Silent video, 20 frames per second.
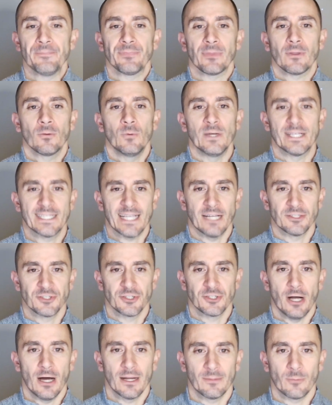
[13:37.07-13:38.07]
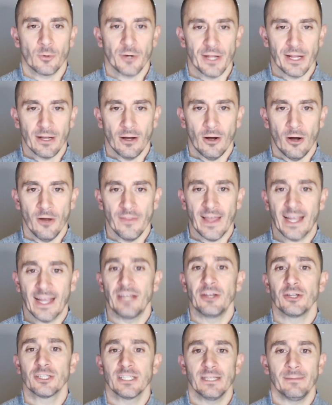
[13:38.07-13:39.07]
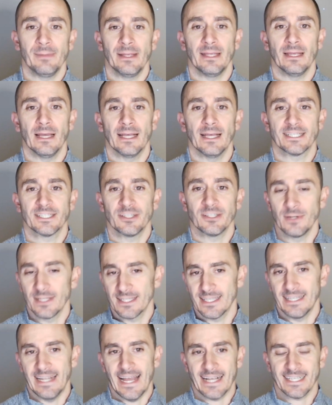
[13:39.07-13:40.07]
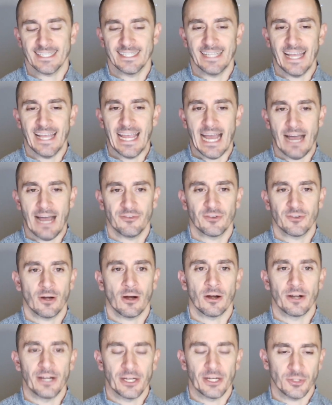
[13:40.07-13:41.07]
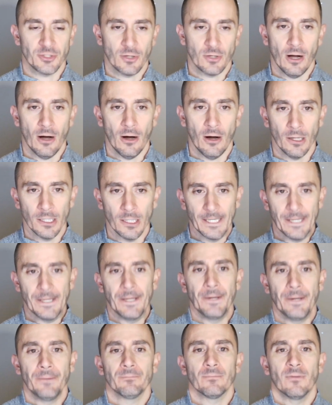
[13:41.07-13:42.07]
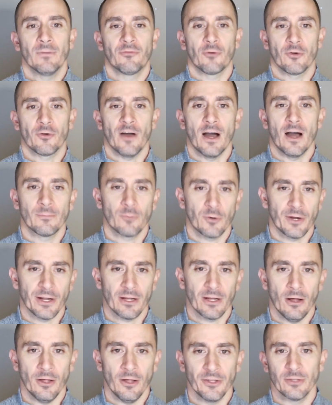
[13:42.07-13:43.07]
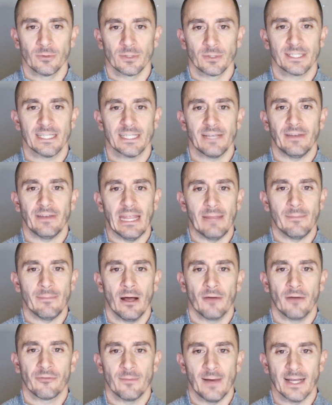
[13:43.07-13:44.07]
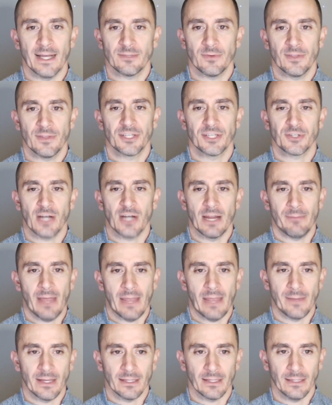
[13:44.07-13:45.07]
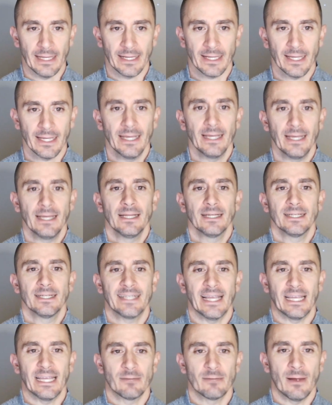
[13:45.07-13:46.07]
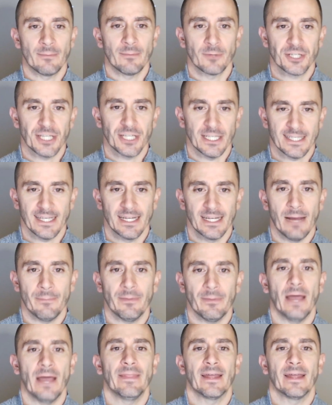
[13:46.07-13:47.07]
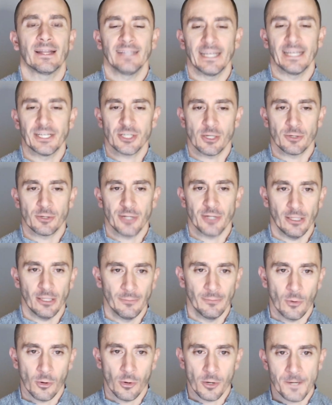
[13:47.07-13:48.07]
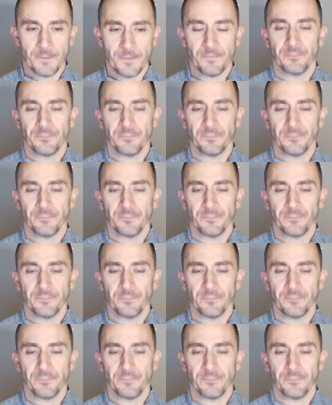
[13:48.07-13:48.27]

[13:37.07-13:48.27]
we schedule an onboarding call that can usually be as soon as the next day after our initial call. Before the onboarding call, you'll receive an email from us with a Stripe payment link to get your membership set up, and then a link to your Trello board.